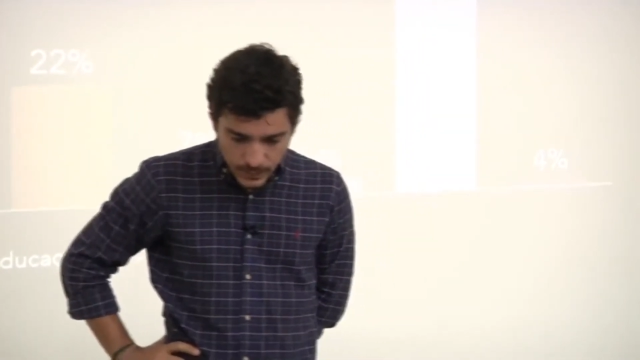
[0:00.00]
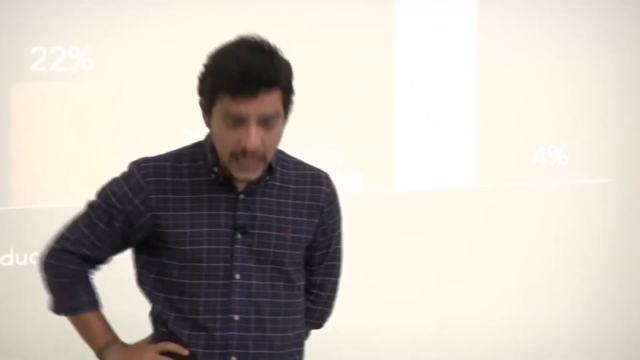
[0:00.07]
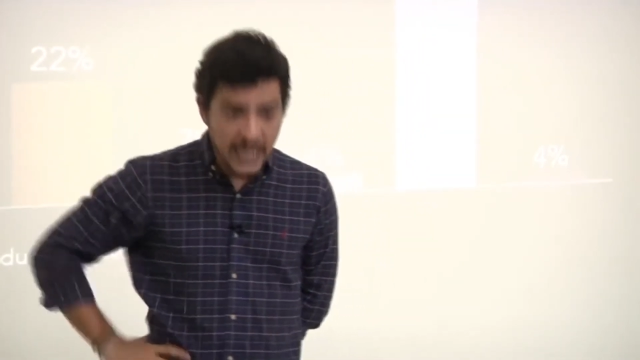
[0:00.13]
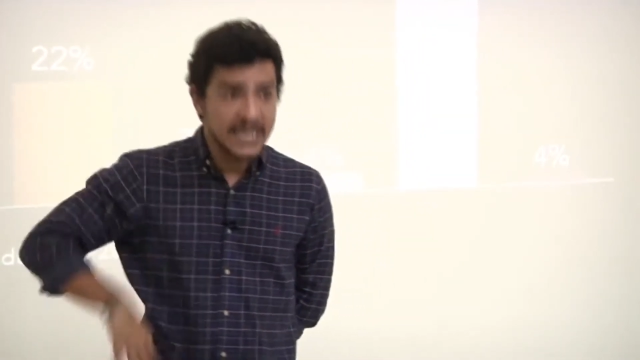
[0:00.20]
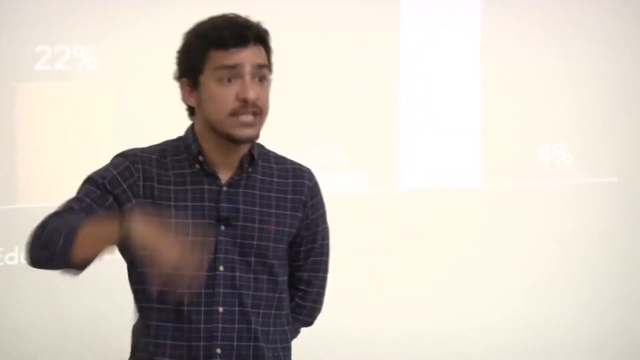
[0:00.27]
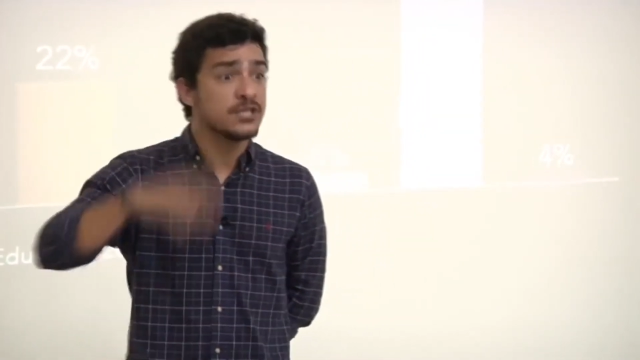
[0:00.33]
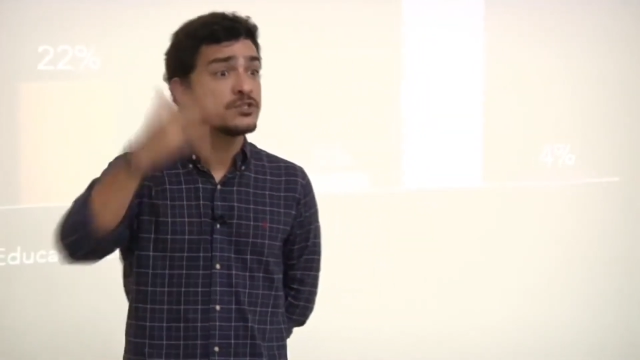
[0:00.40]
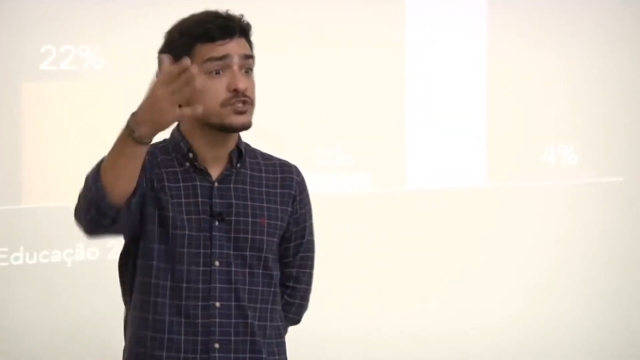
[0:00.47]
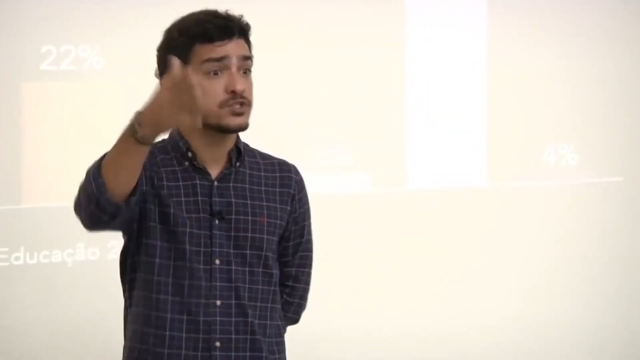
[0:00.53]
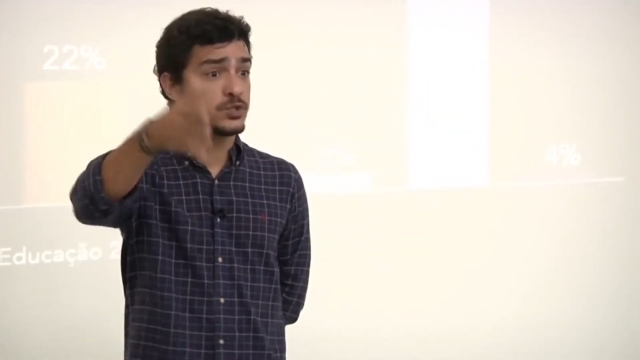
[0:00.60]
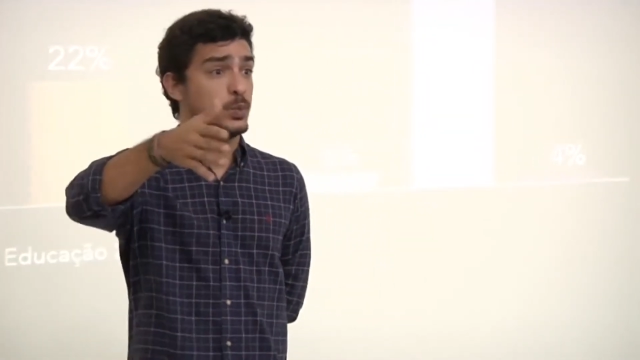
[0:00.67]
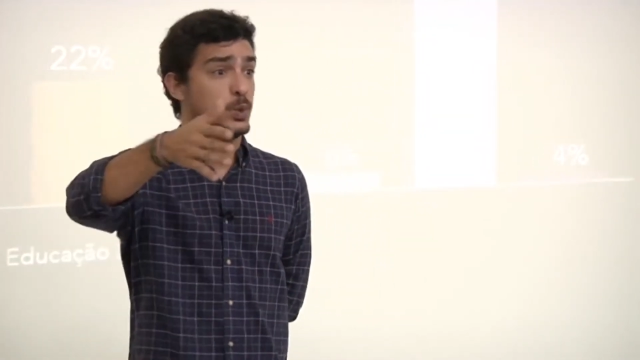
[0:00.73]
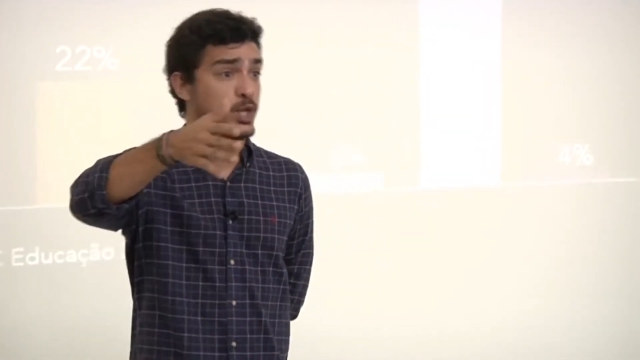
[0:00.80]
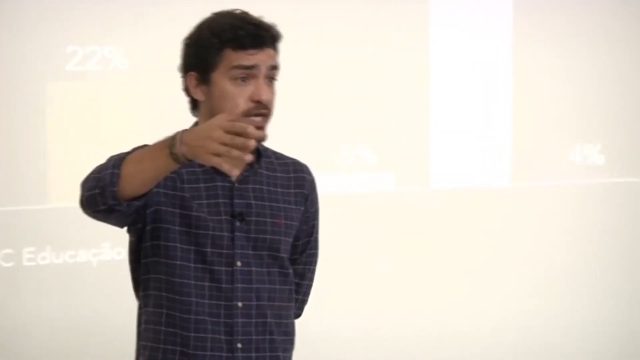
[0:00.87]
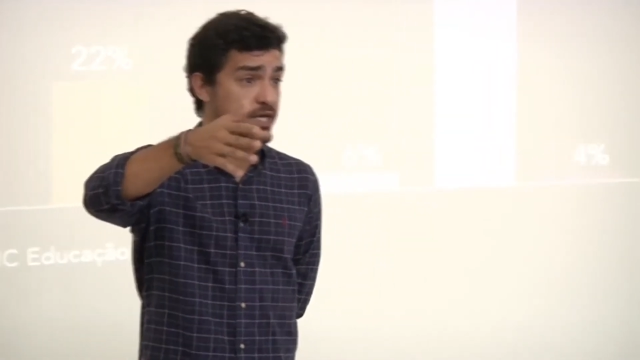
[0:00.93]
And I used to
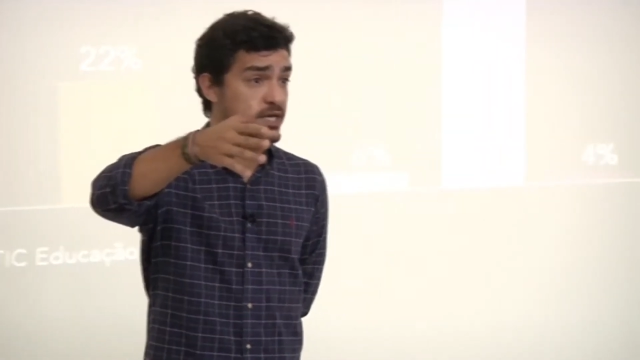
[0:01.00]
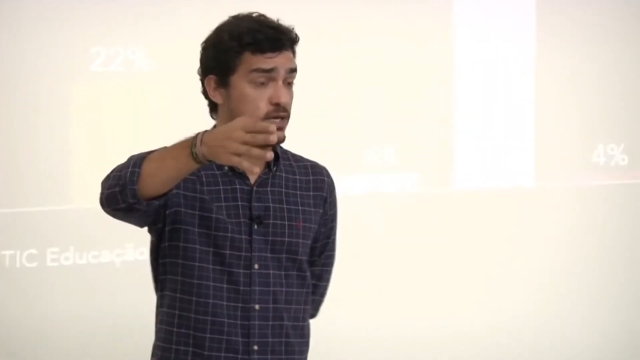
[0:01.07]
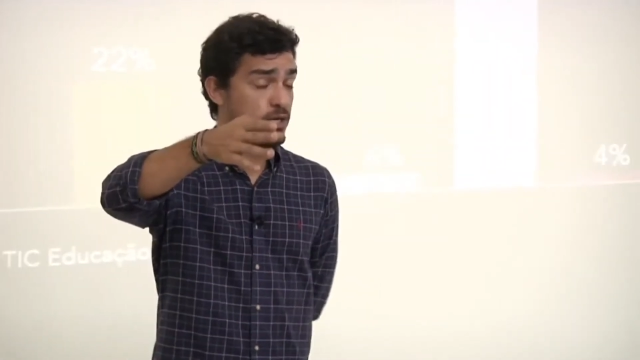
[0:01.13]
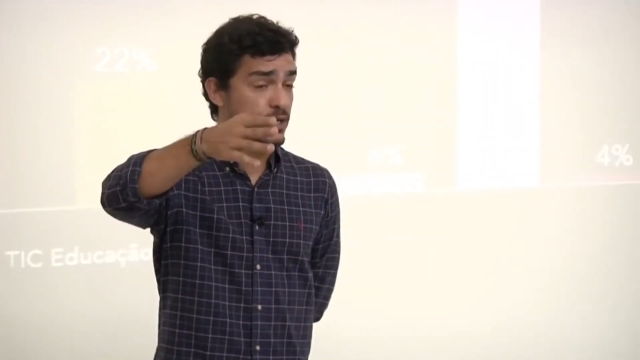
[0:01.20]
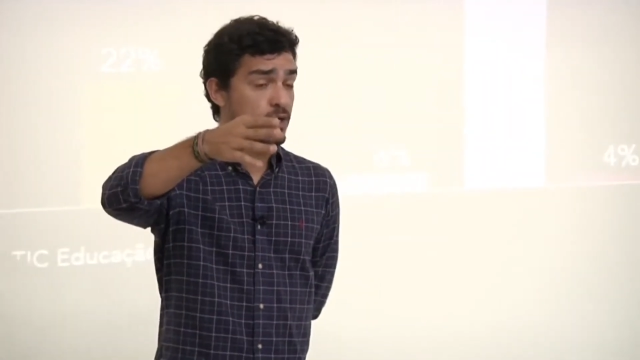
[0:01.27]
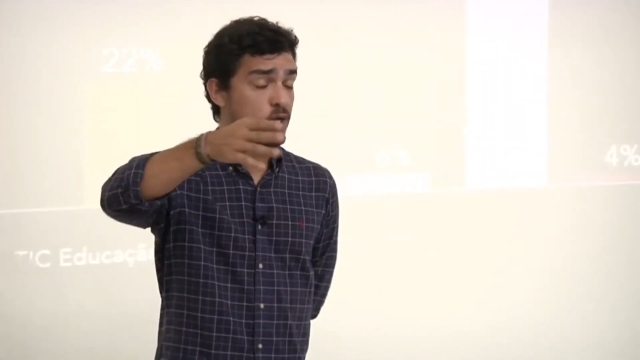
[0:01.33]
work,